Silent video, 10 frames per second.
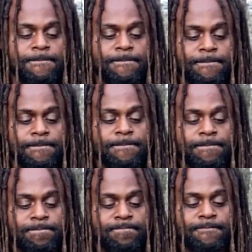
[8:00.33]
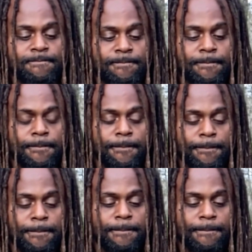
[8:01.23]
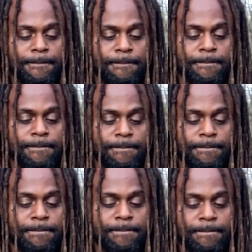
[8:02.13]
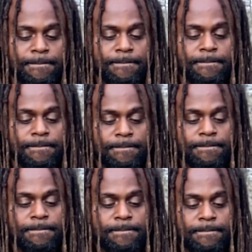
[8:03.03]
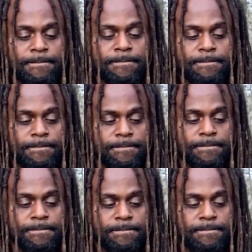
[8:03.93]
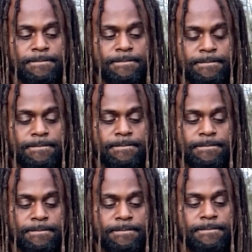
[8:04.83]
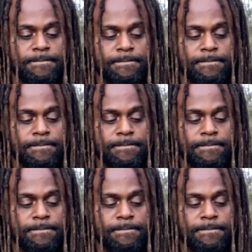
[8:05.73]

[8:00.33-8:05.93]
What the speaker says: This person isn't speaking.